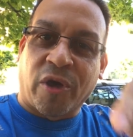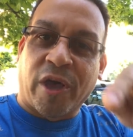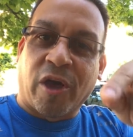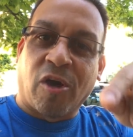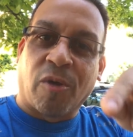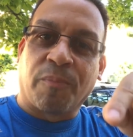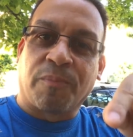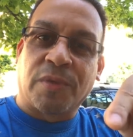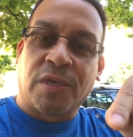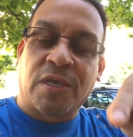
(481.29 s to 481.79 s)

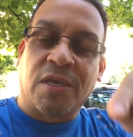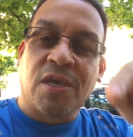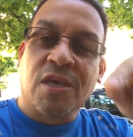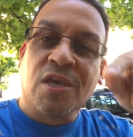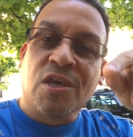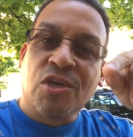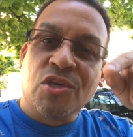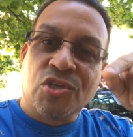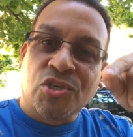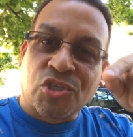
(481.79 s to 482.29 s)
Help
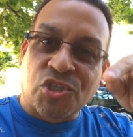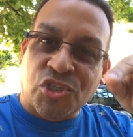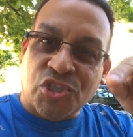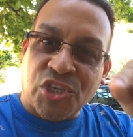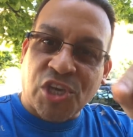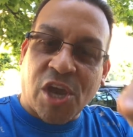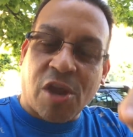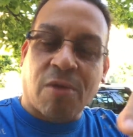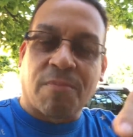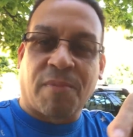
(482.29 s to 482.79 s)
me.
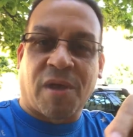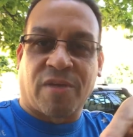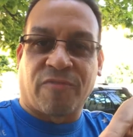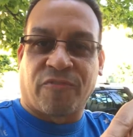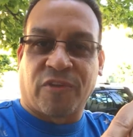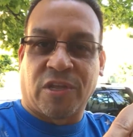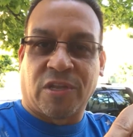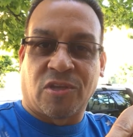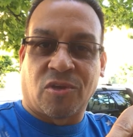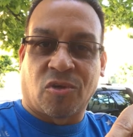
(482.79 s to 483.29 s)
Share my
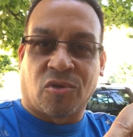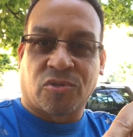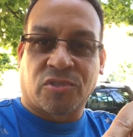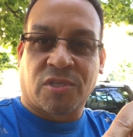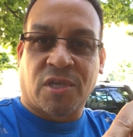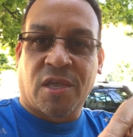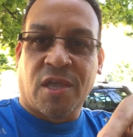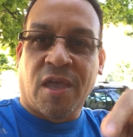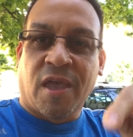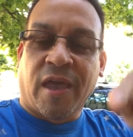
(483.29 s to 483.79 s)
videos.
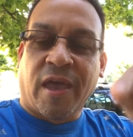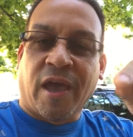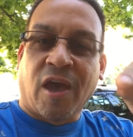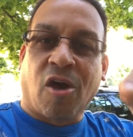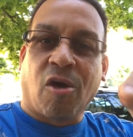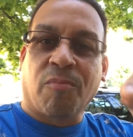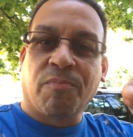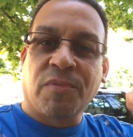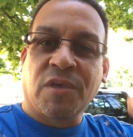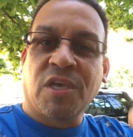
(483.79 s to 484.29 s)

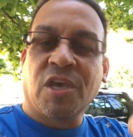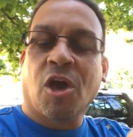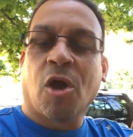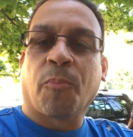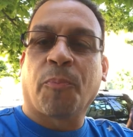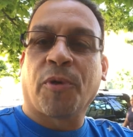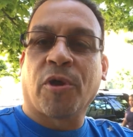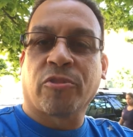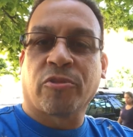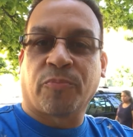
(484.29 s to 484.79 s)
Help me
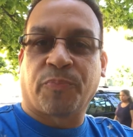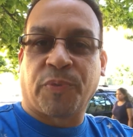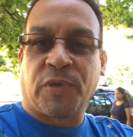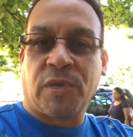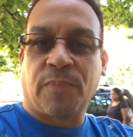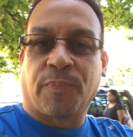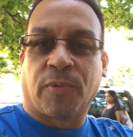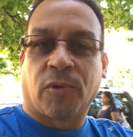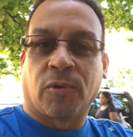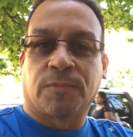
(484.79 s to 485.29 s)
help other
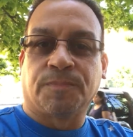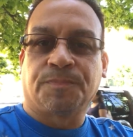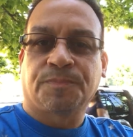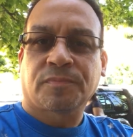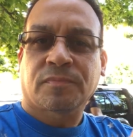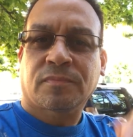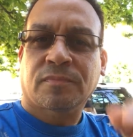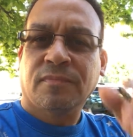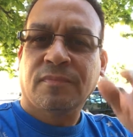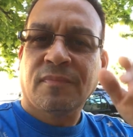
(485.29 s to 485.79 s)
people.
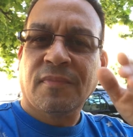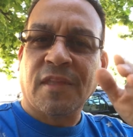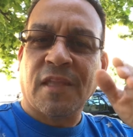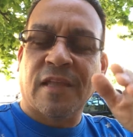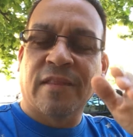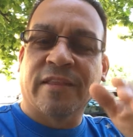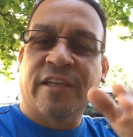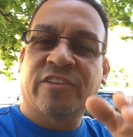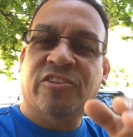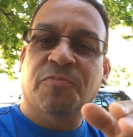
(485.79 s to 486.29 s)

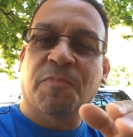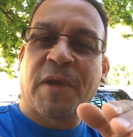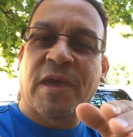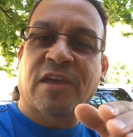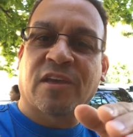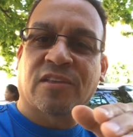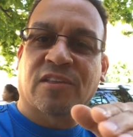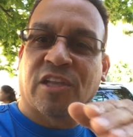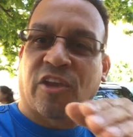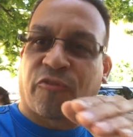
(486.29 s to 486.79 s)
Let's
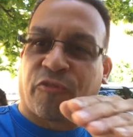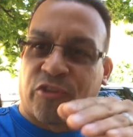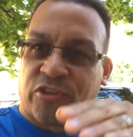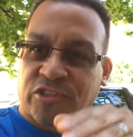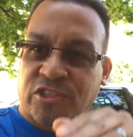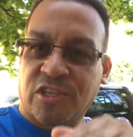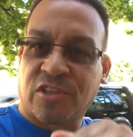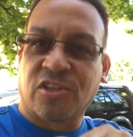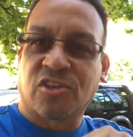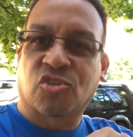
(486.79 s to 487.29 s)
make a
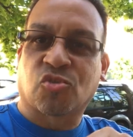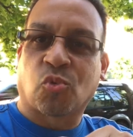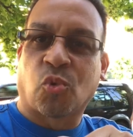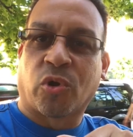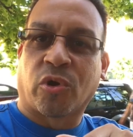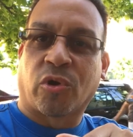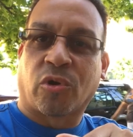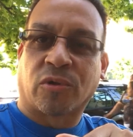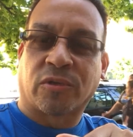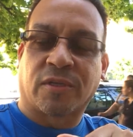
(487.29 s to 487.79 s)
difference in this
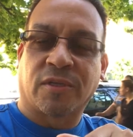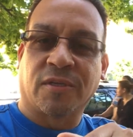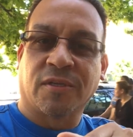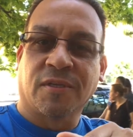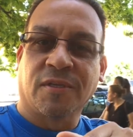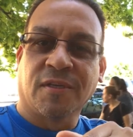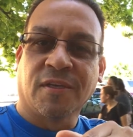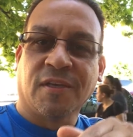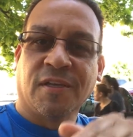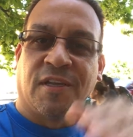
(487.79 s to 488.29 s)
world.
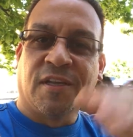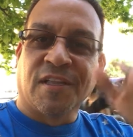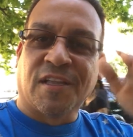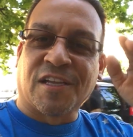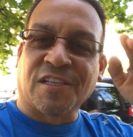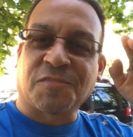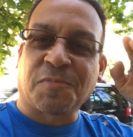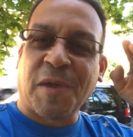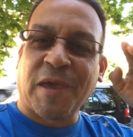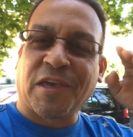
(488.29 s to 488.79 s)

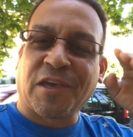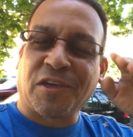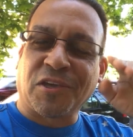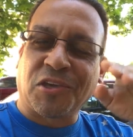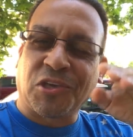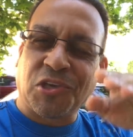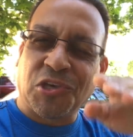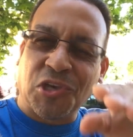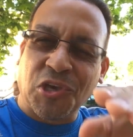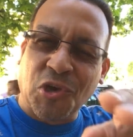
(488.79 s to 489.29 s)
Let's make a
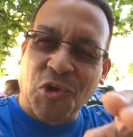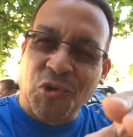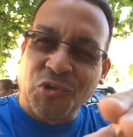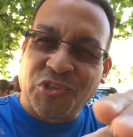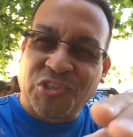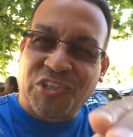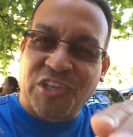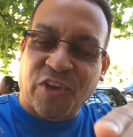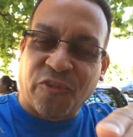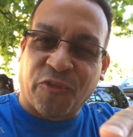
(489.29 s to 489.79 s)

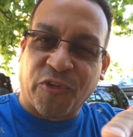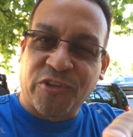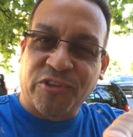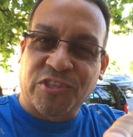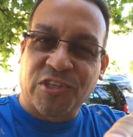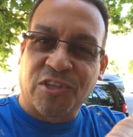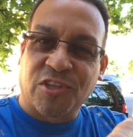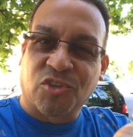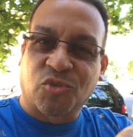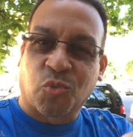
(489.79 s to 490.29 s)
huge
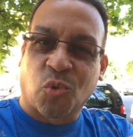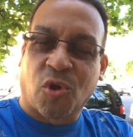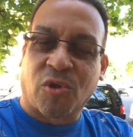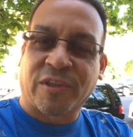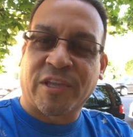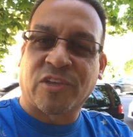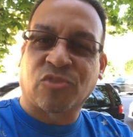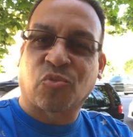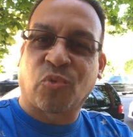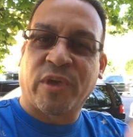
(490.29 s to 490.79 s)
difference in this
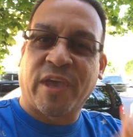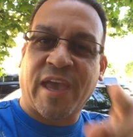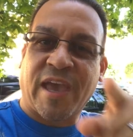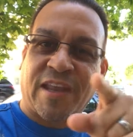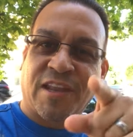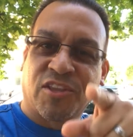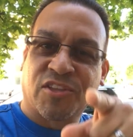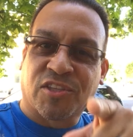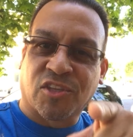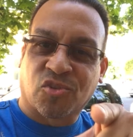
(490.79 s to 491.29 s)
world as we
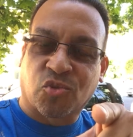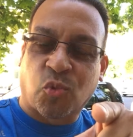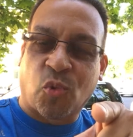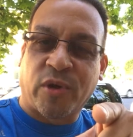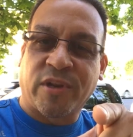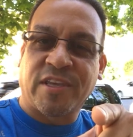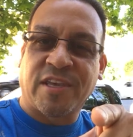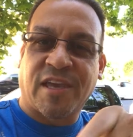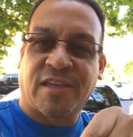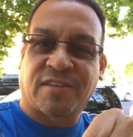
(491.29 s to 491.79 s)
head into
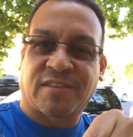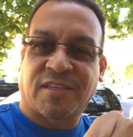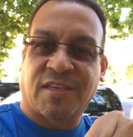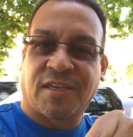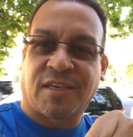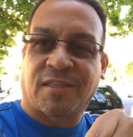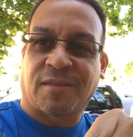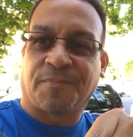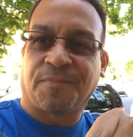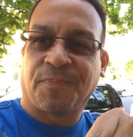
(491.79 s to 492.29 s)

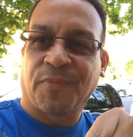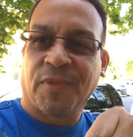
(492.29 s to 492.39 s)
2018.